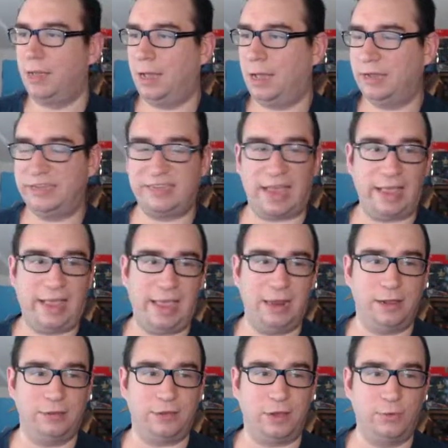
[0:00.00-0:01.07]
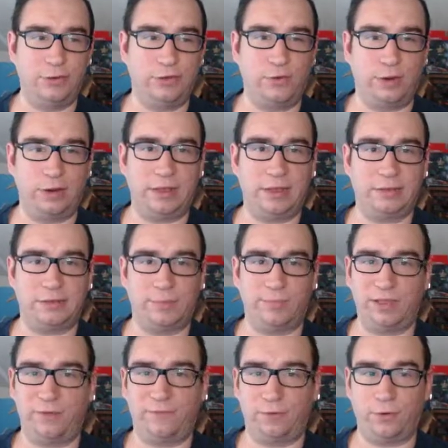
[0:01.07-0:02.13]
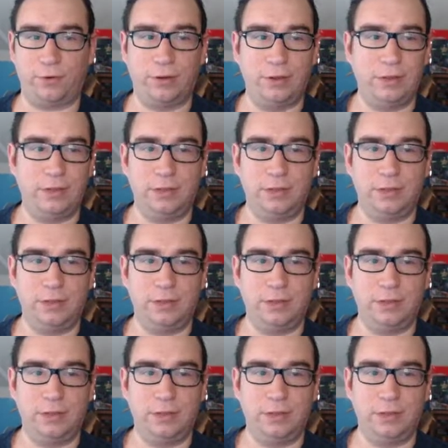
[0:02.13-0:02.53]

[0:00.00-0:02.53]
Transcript: Cycanon's always going to hit something for